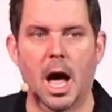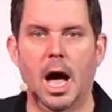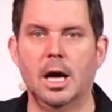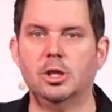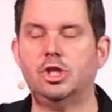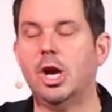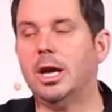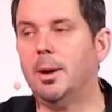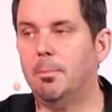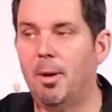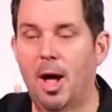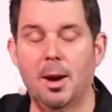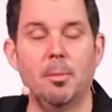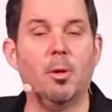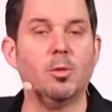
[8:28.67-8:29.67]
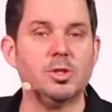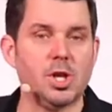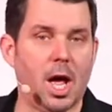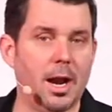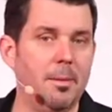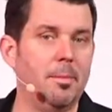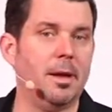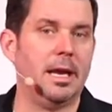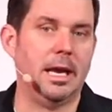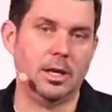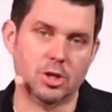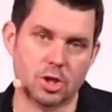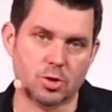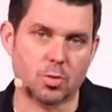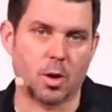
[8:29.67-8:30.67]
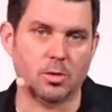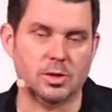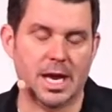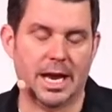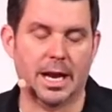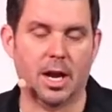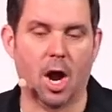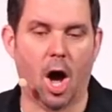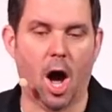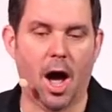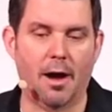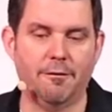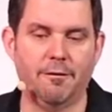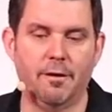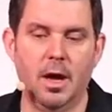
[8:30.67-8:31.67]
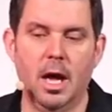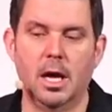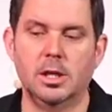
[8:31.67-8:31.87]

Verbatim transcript: Uh, Jacob Bonema was on it, but he just rotated off.